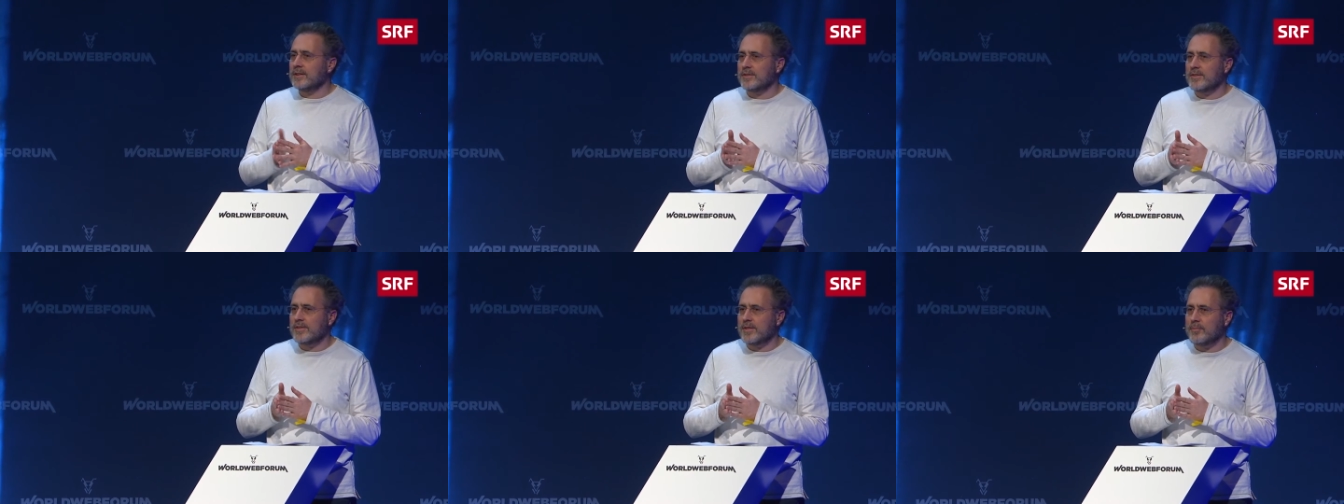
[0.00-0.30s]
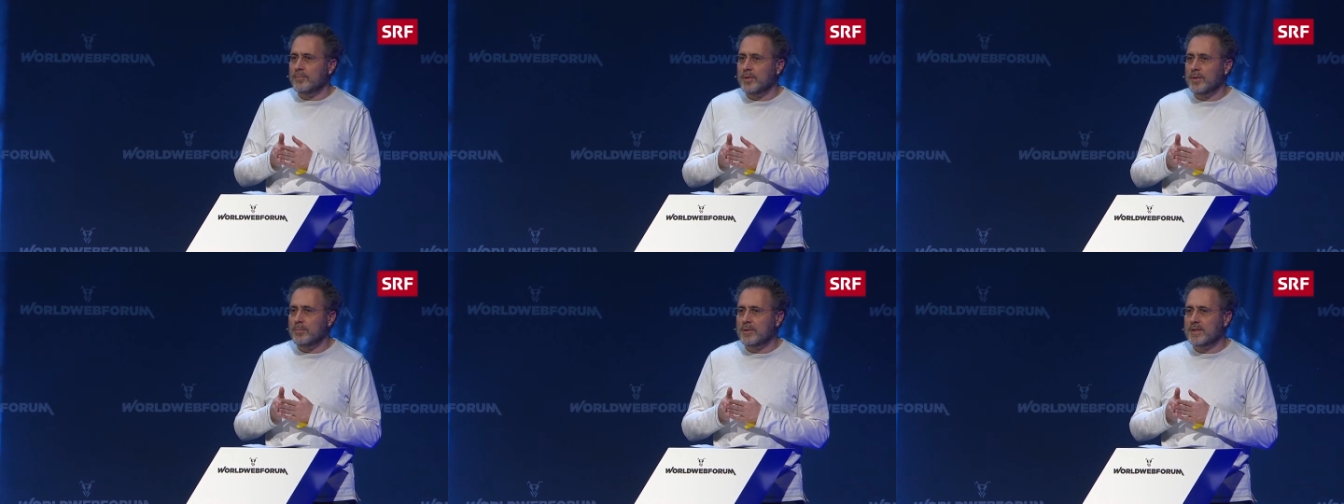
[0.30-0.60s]

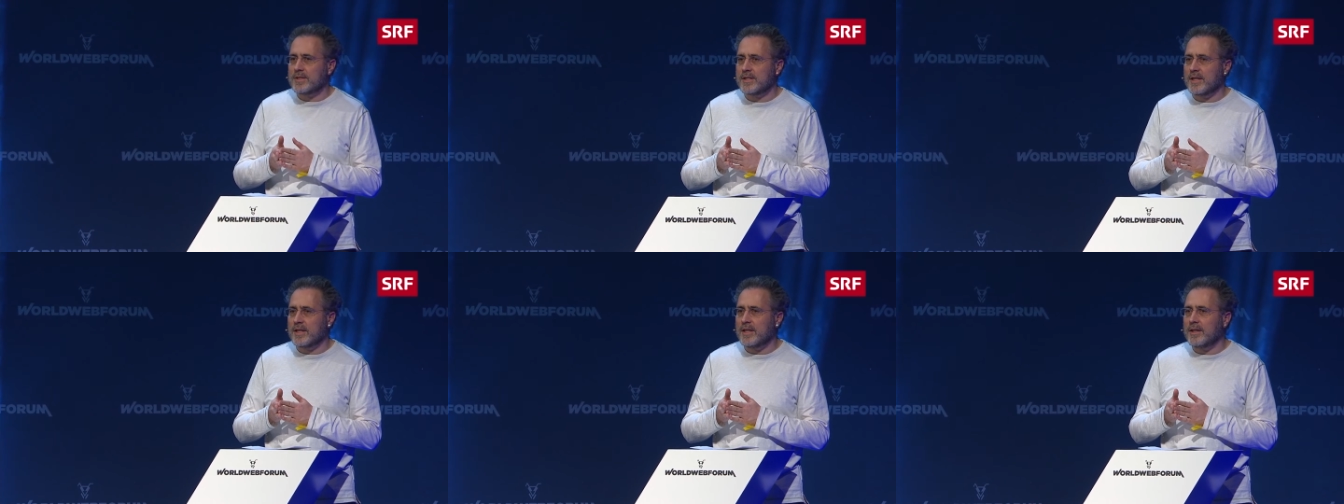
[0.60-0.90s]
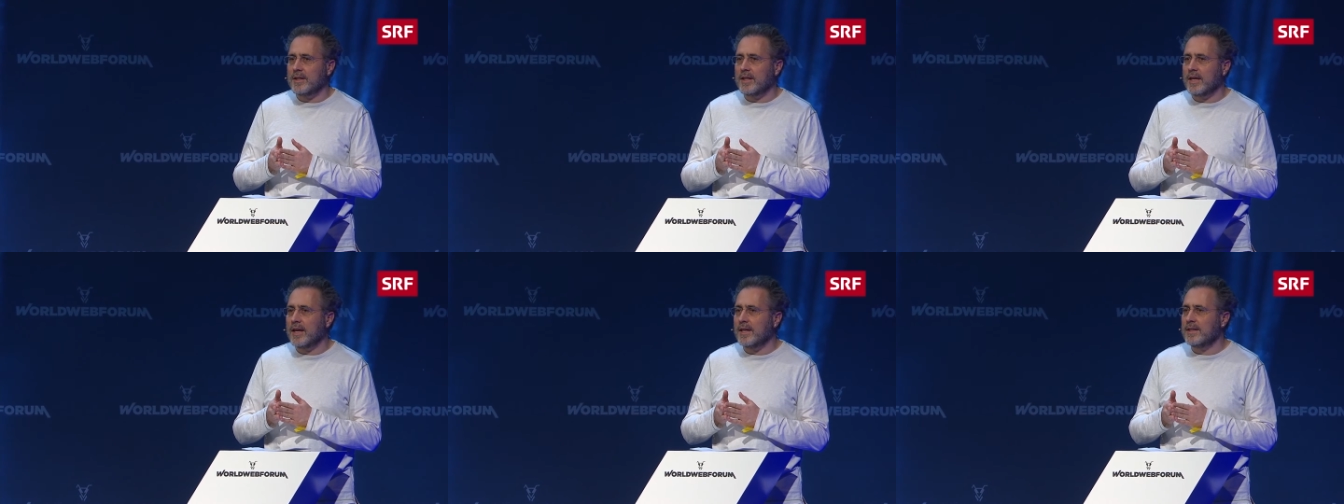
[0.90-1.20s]
Some people
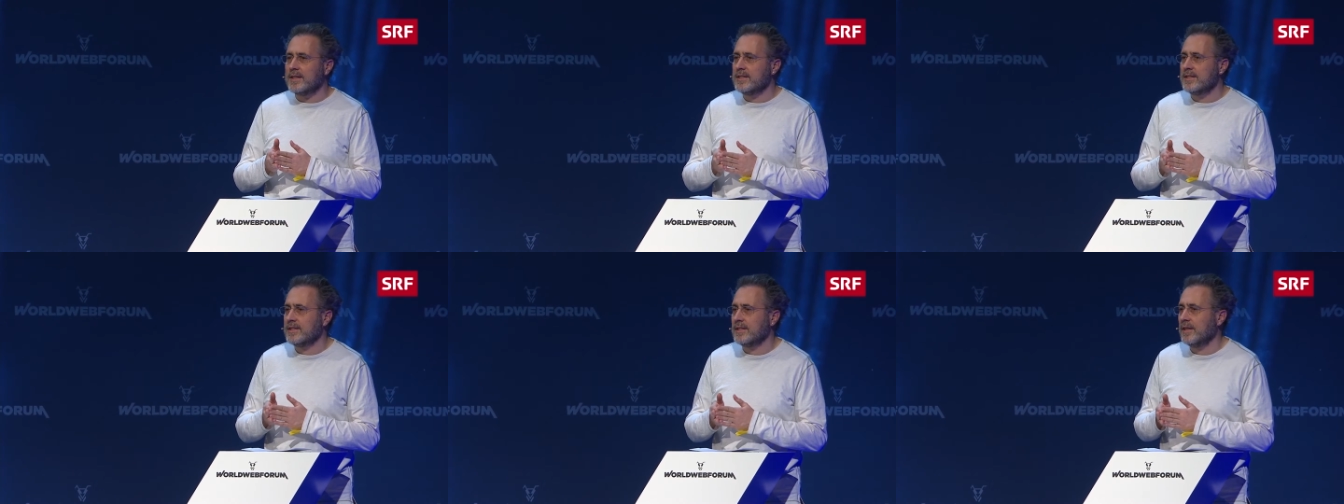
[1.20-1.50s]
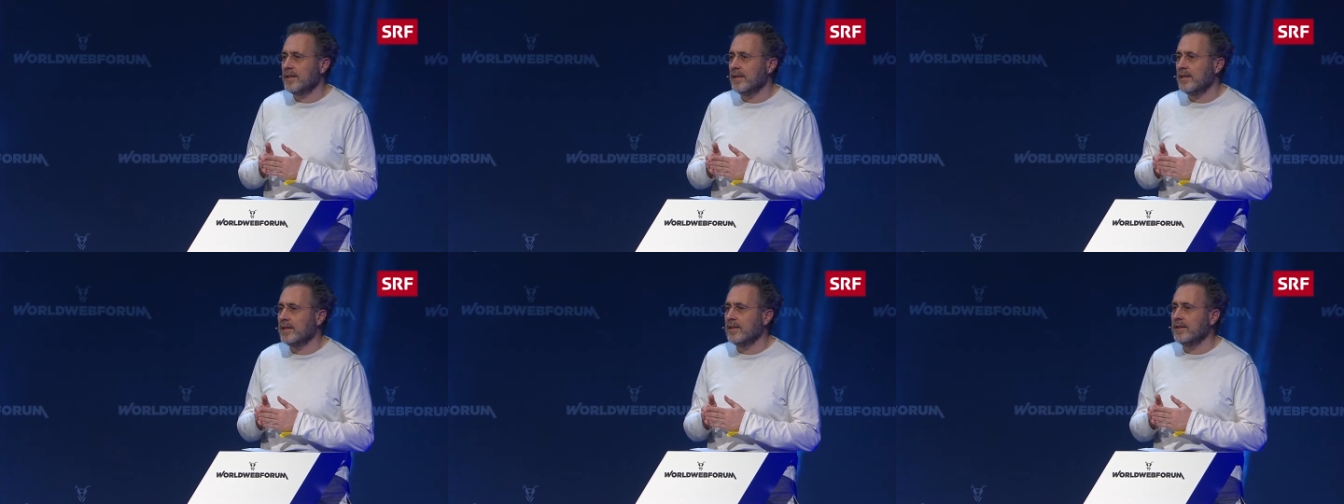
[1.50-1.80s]
say that
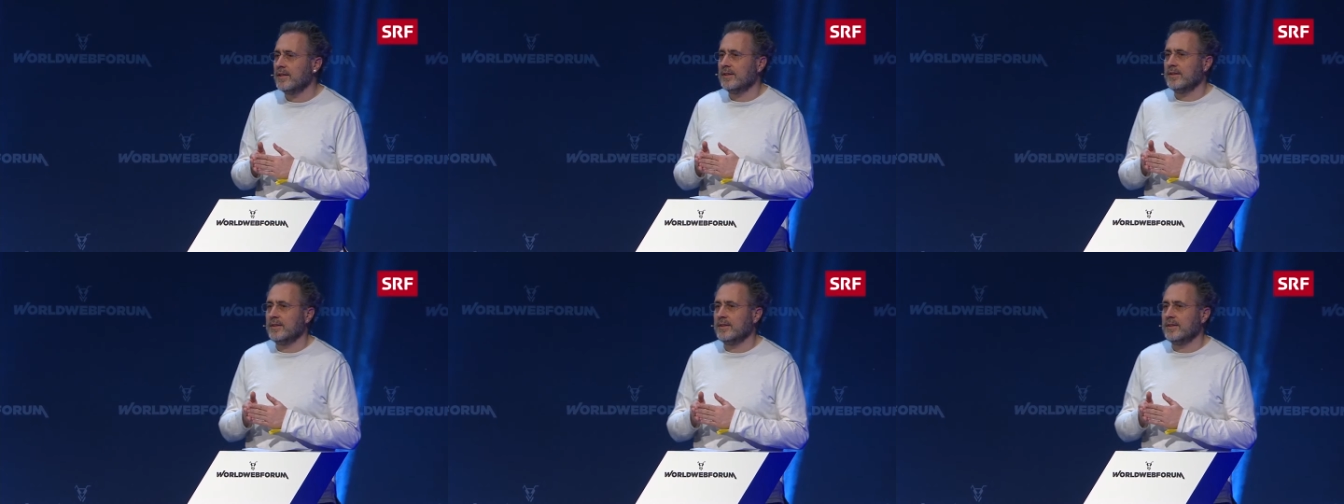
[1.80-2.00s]
uh,